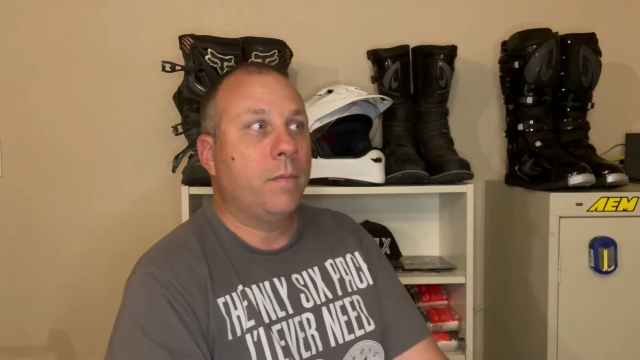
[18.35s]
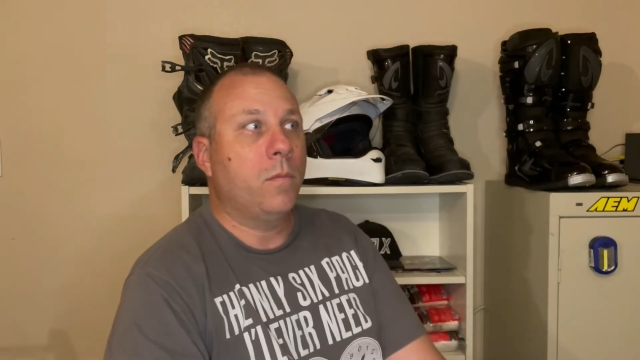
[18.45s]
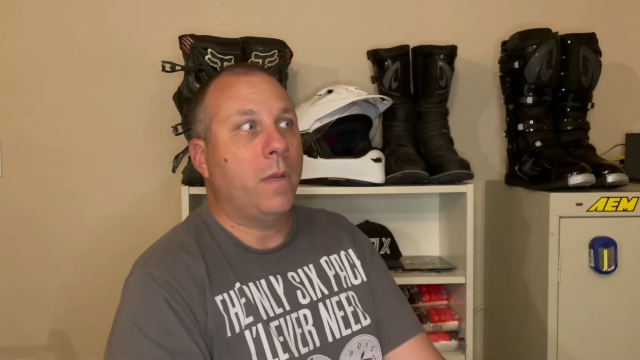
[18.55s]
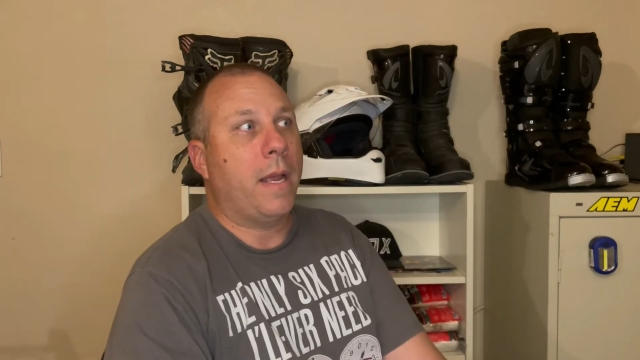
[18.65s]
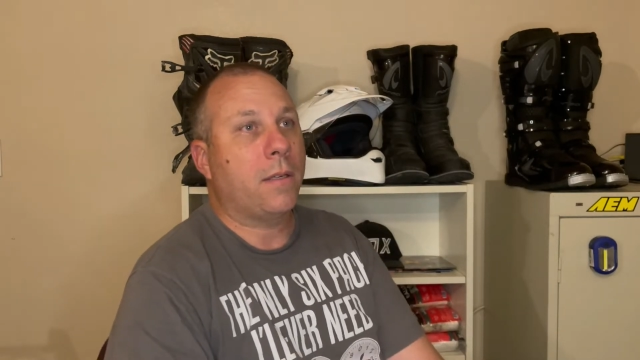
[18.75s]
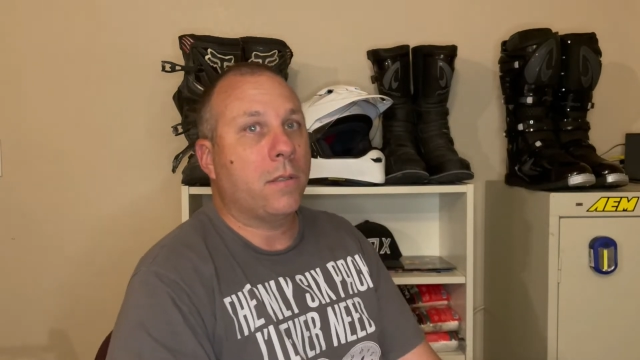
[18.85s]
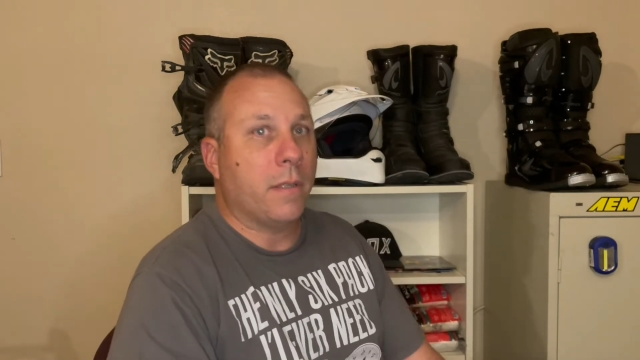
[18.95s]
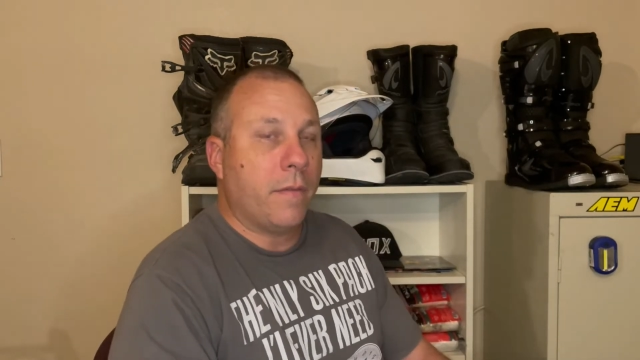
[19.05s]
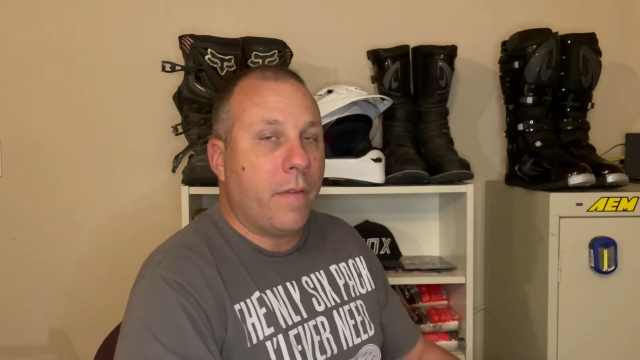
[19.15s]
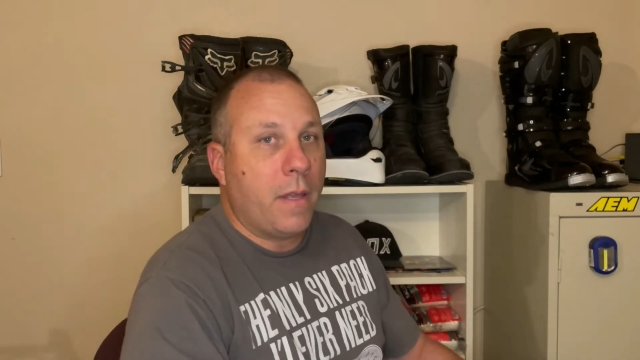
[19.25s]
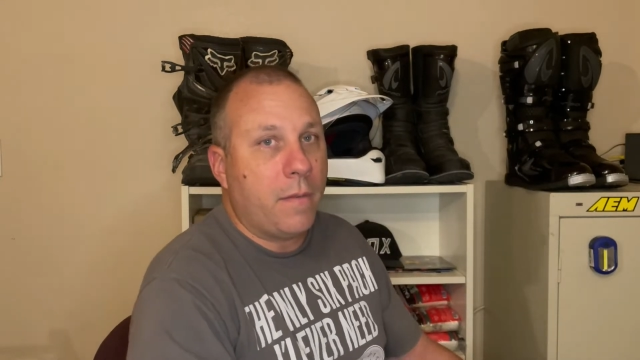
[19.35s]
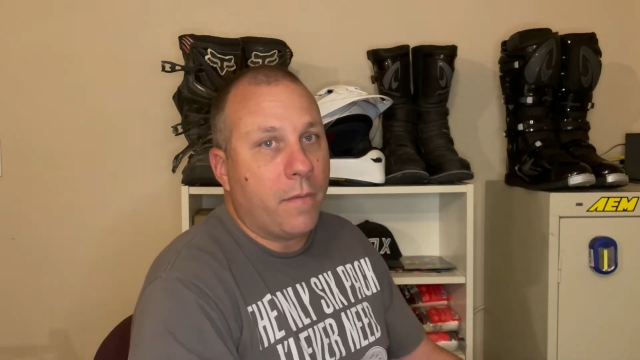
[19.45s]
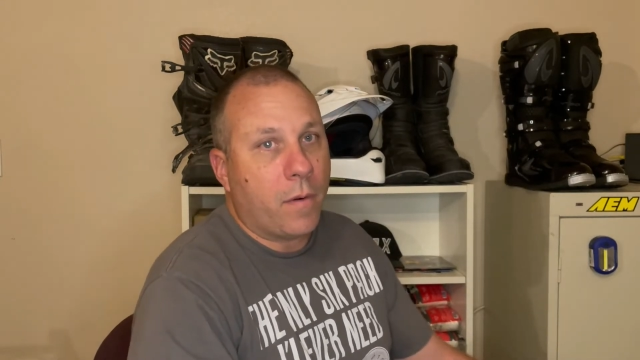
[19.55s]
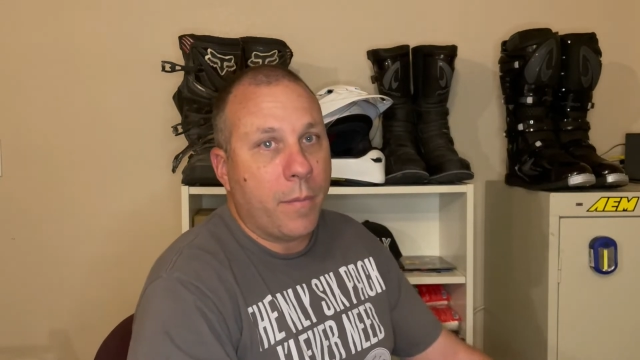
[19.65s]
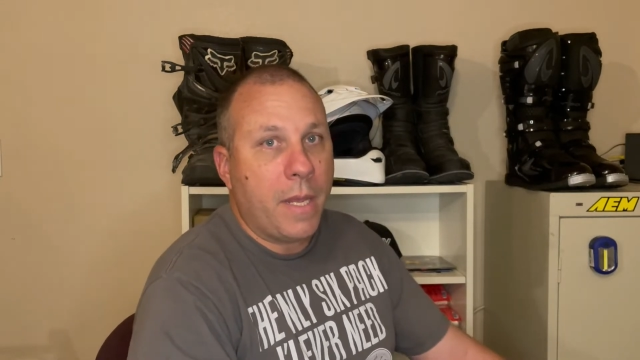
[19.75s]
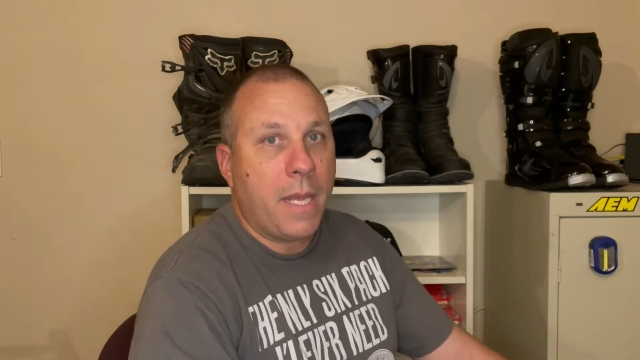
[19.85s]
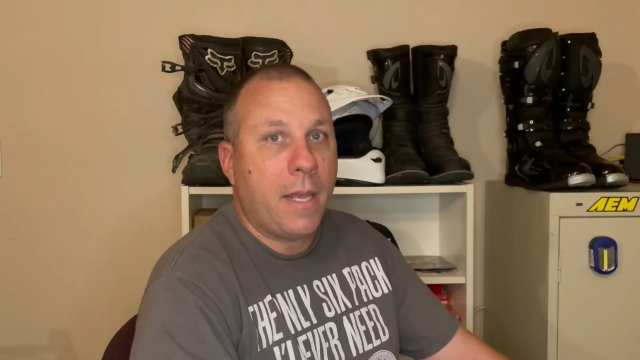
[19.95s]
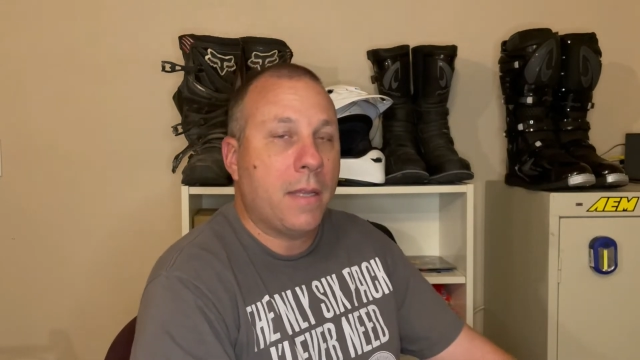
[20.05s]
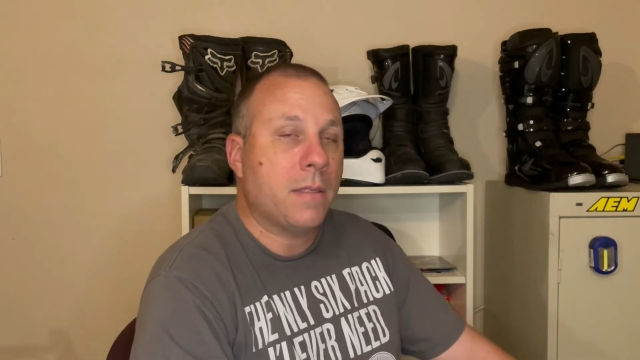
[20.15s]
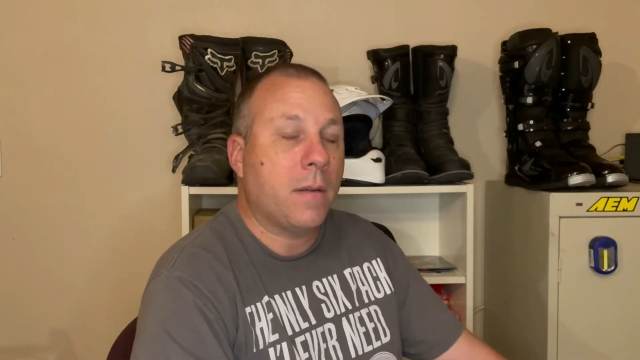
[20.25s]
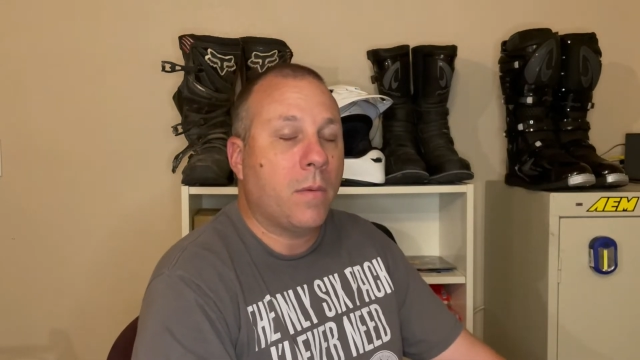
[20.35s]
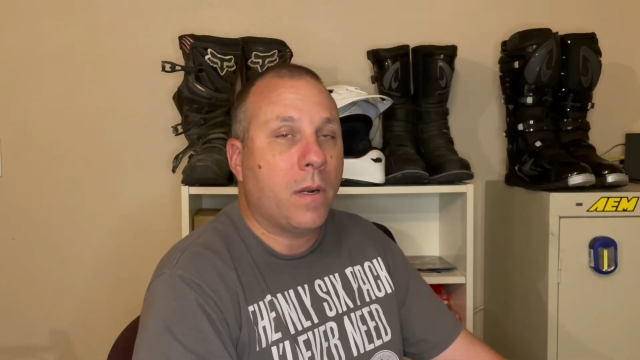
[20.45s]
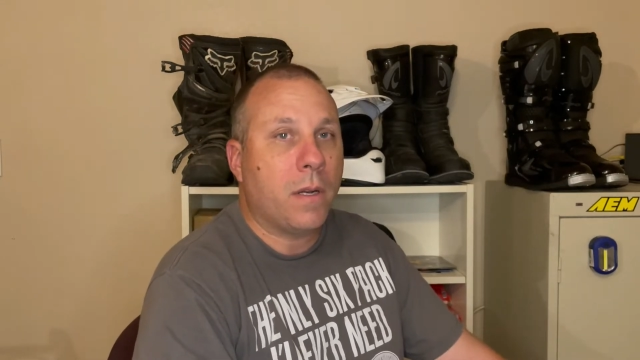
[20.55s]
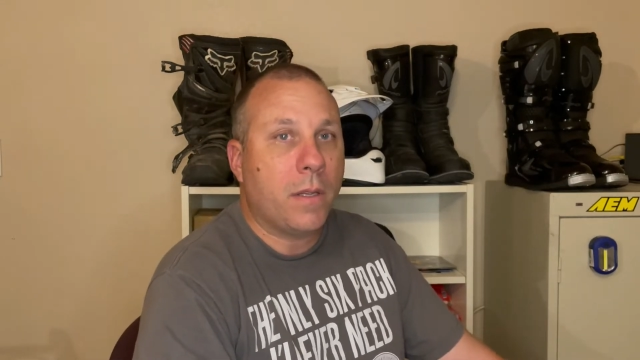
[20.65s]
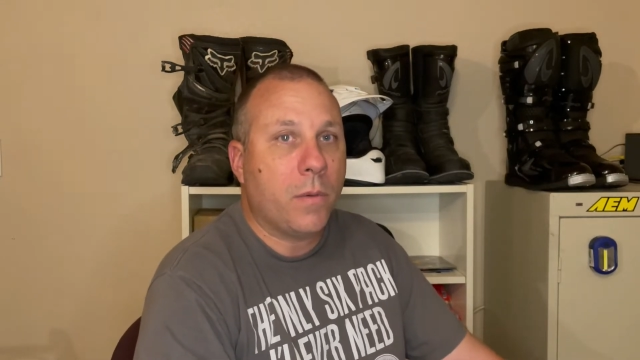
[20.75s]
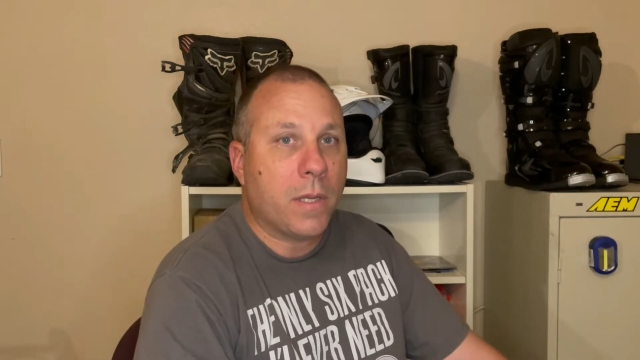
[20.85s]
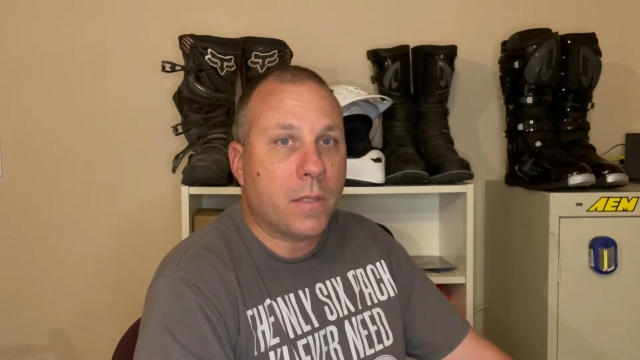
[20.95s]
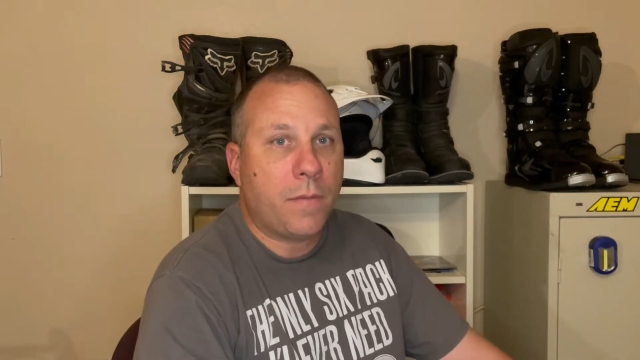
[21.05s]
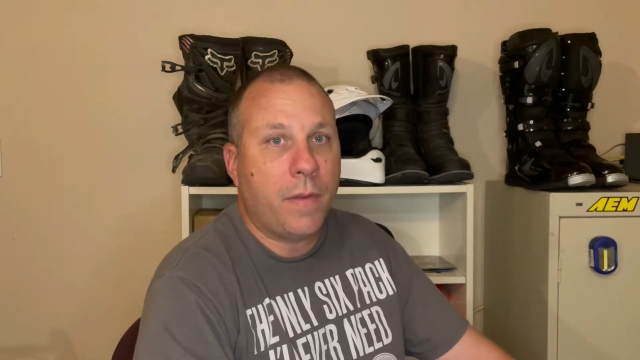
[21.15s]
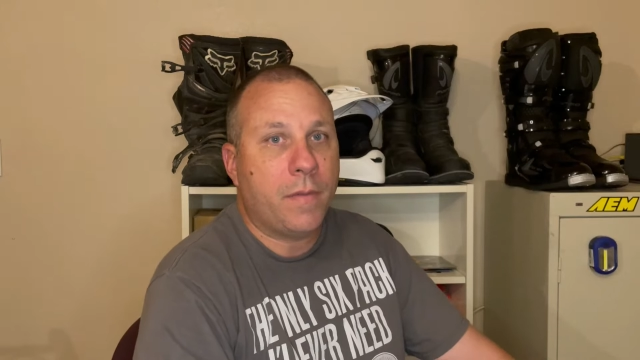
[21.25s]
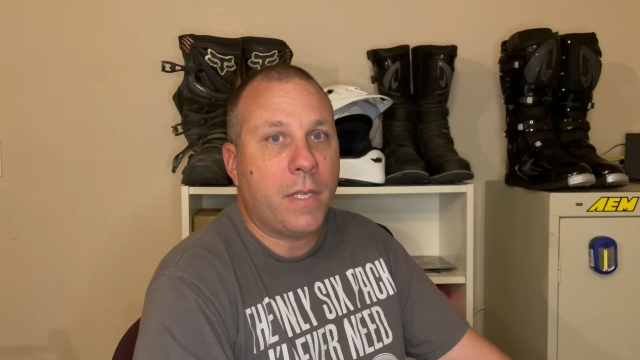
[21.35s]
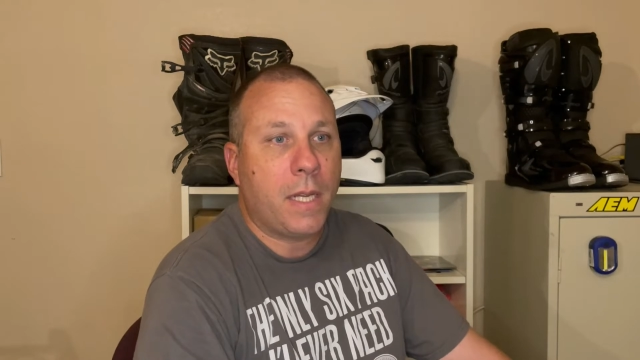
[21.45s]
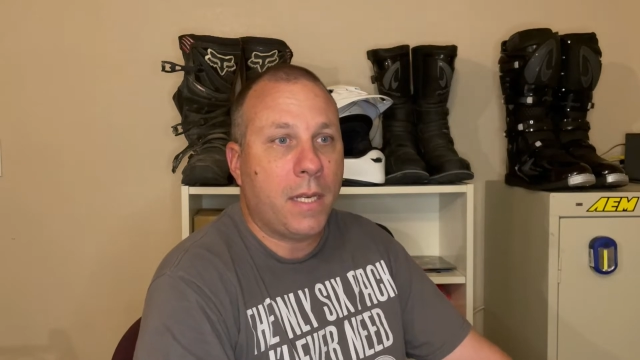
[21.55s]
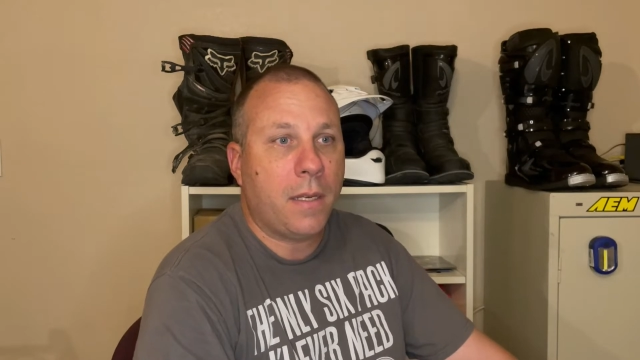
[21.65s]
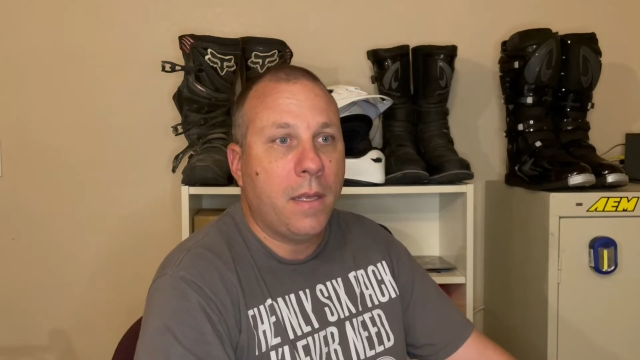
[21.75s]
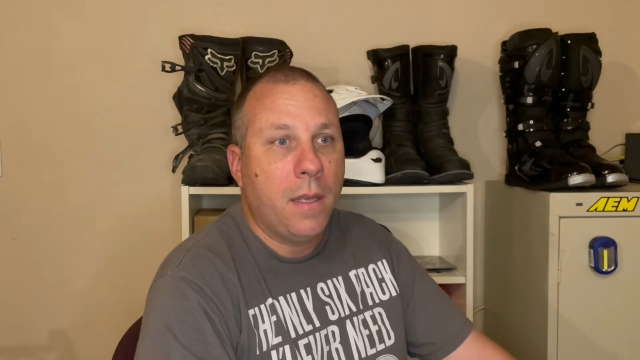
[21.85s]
would actually fit for me, as I wear a US 15